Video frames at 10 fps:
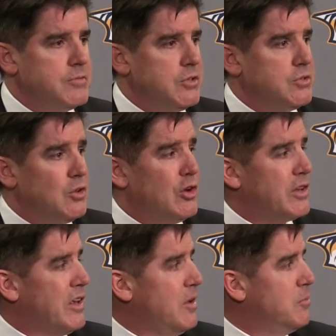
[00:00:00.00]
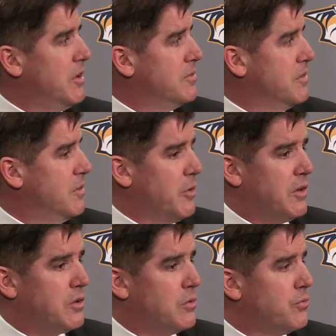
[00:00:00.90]
there was a lot of game left, and they
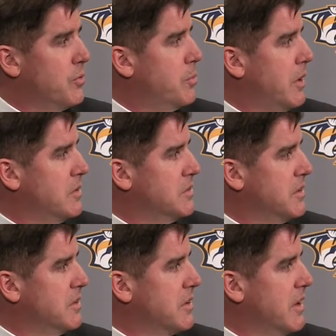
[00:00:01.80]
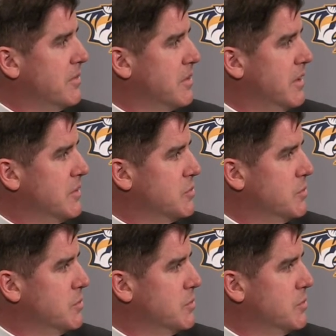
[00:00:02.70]
made a kill three penalties, I think, after that.